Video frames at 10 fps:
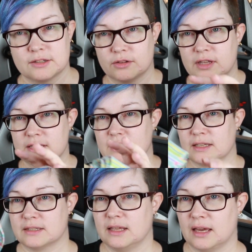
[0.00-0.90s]
So this
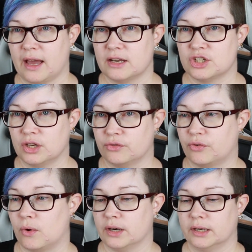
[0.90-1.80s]
is the edging
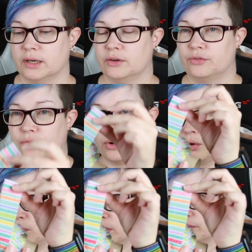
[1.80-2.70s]
for
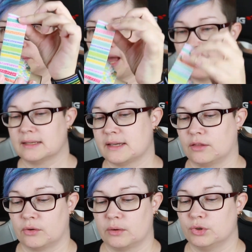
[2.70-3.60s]
all of the bags. I
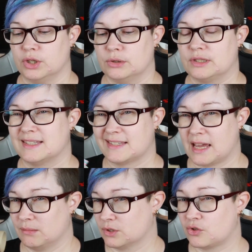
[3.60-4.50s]
thought I would use the
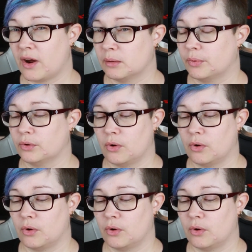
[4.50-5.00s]
same stripe on